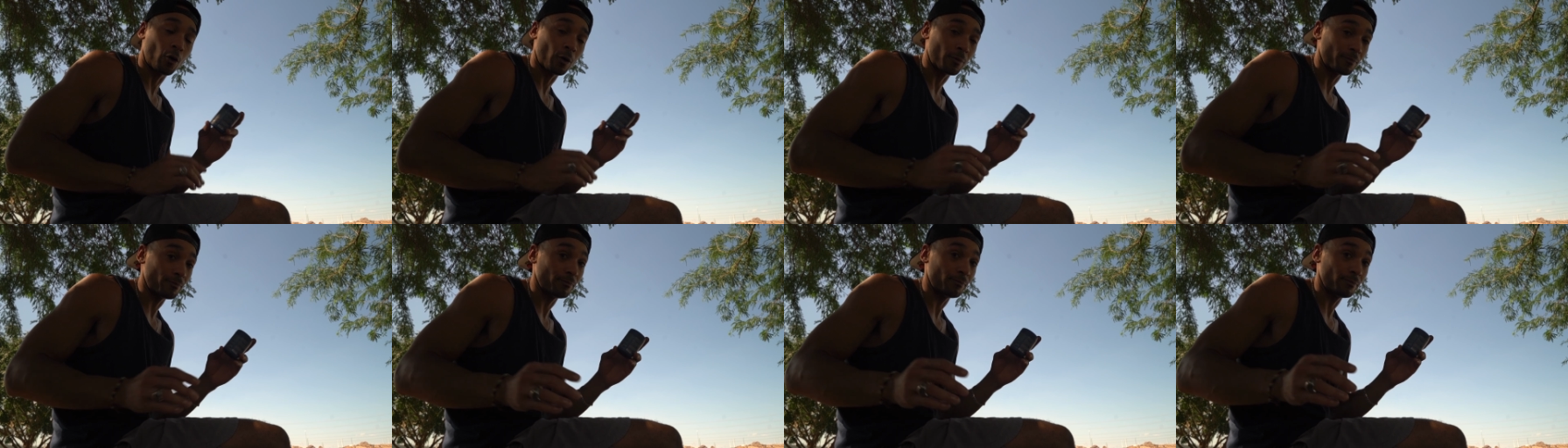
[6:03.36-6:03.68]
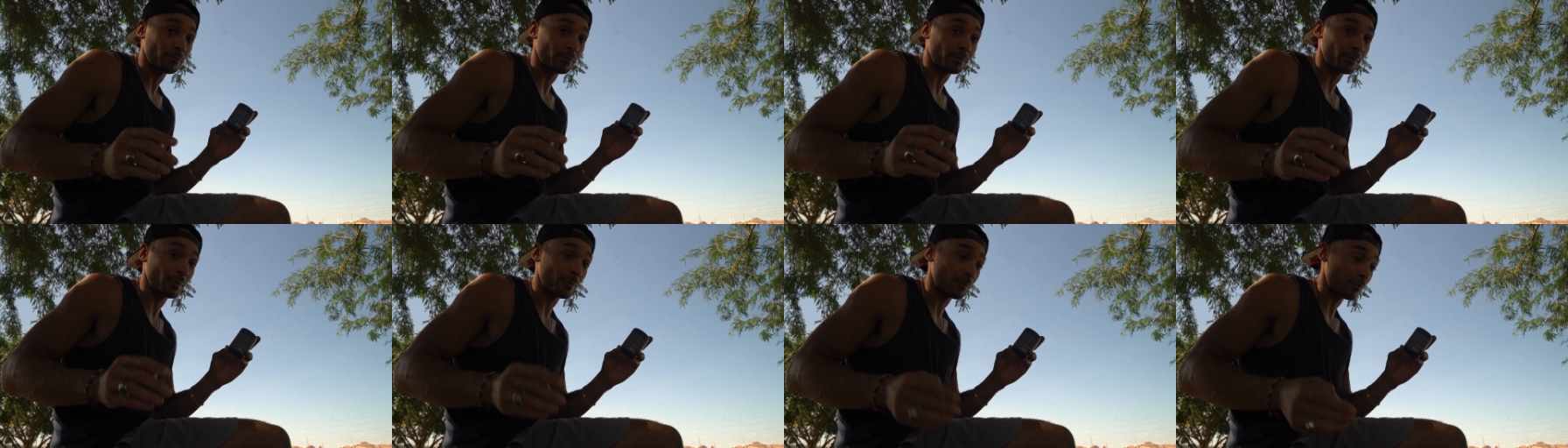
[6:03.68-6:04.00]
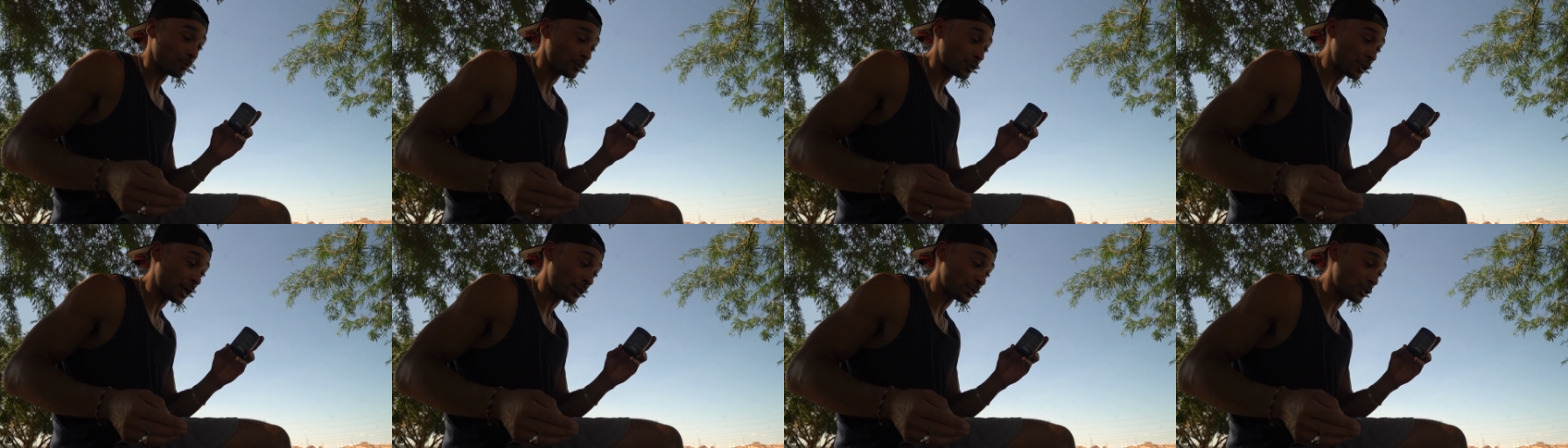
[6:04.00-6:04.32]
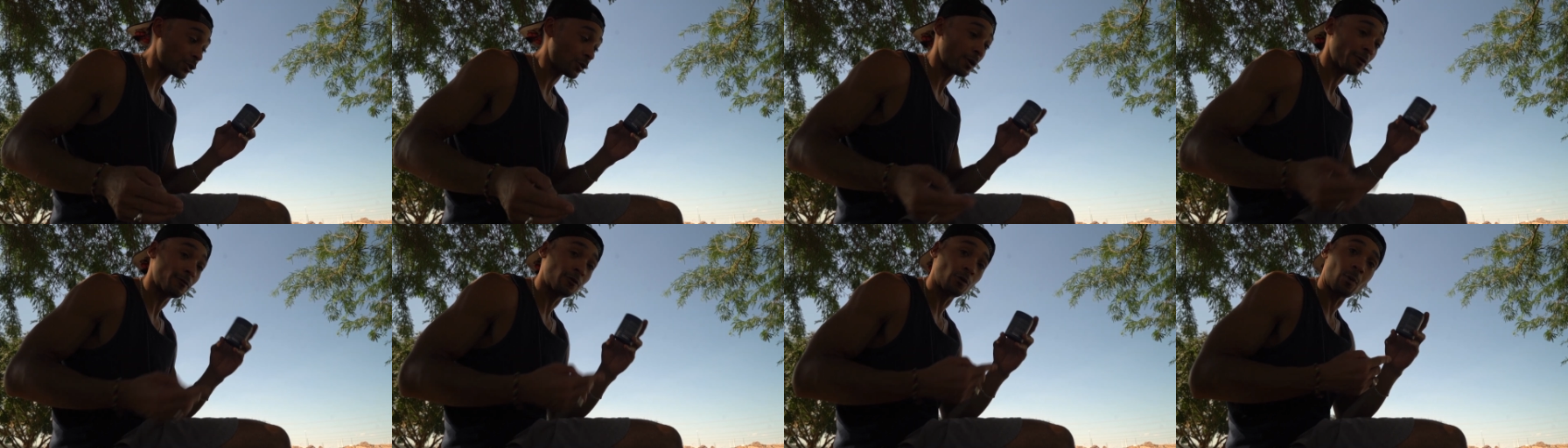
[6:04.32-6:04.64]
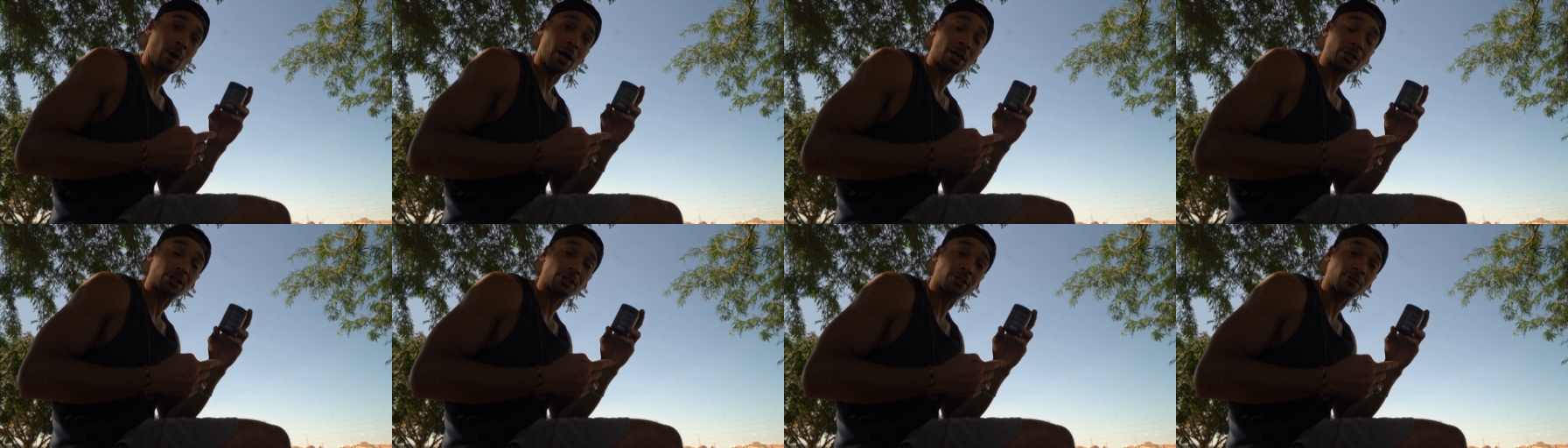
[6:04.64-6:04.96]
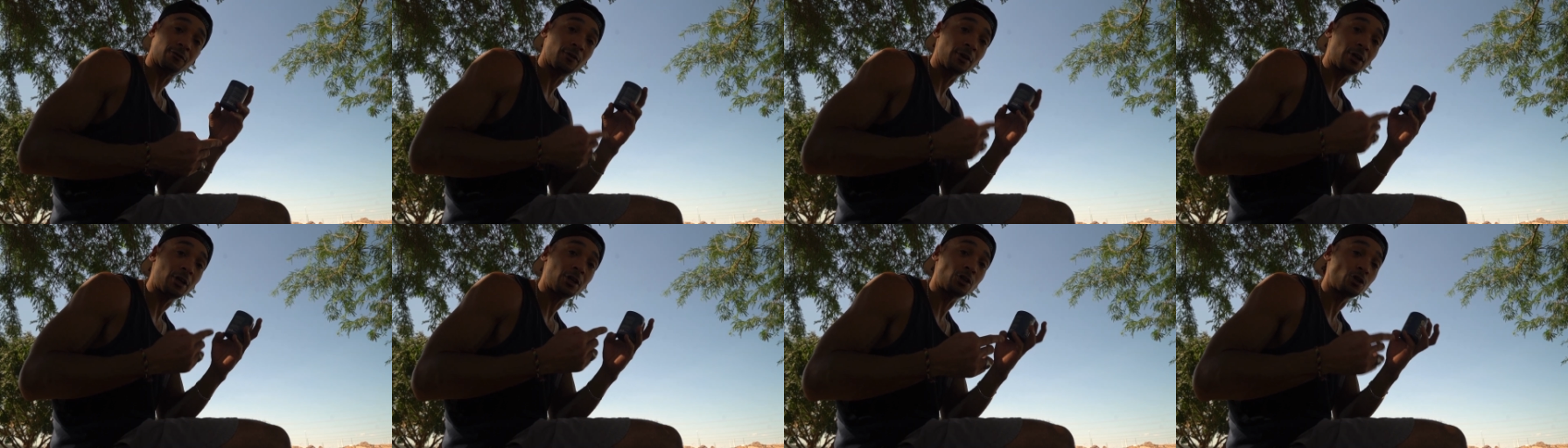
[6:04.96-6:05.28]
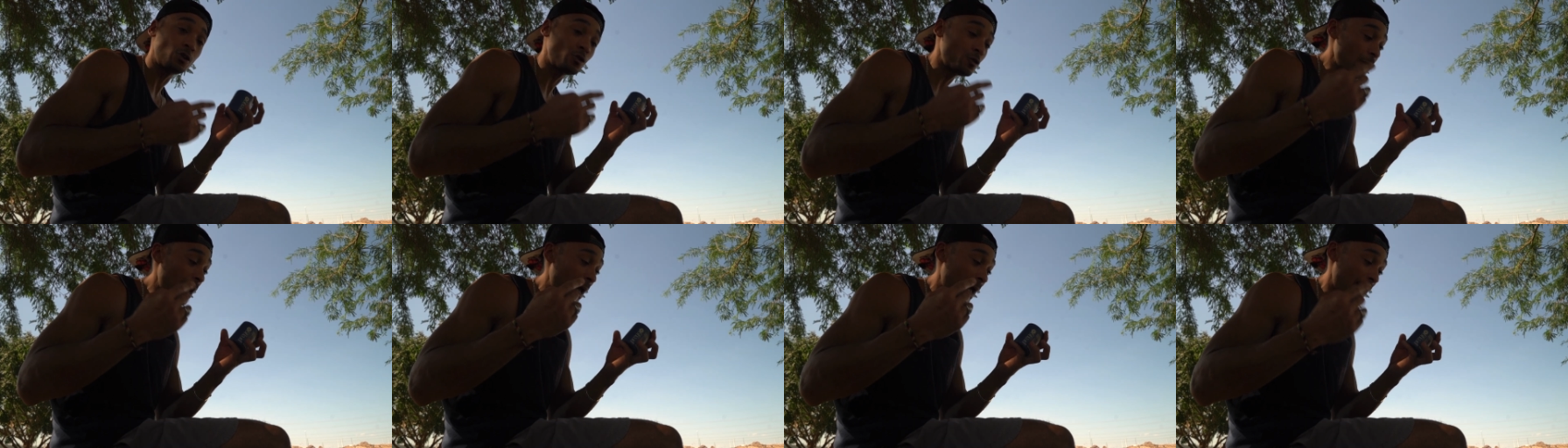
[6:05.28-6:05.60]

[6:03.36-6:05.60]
or chances are if you're watching this video you